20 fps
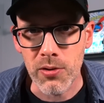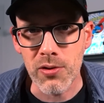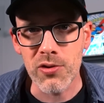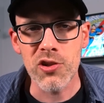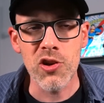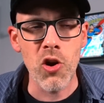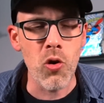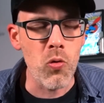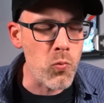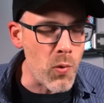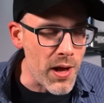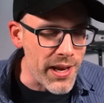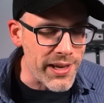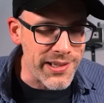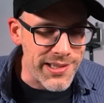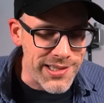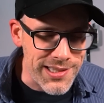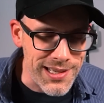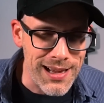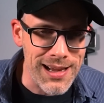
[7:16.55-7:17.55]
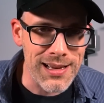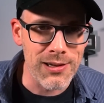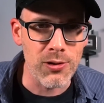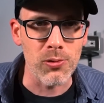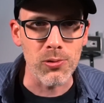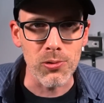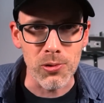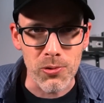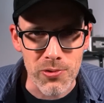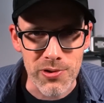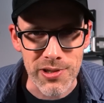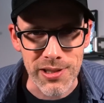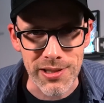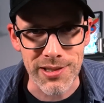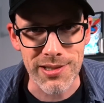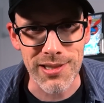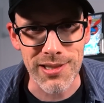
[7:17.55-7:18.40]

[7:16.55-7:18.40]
There's no winning side or losing